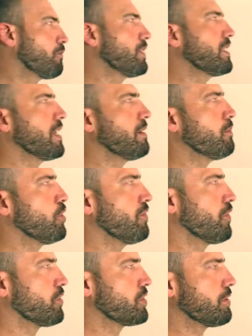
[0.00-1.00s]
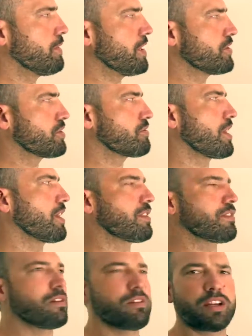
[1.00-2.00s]
we then move on to our
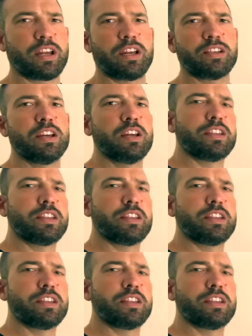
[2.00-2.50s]
strength, okay?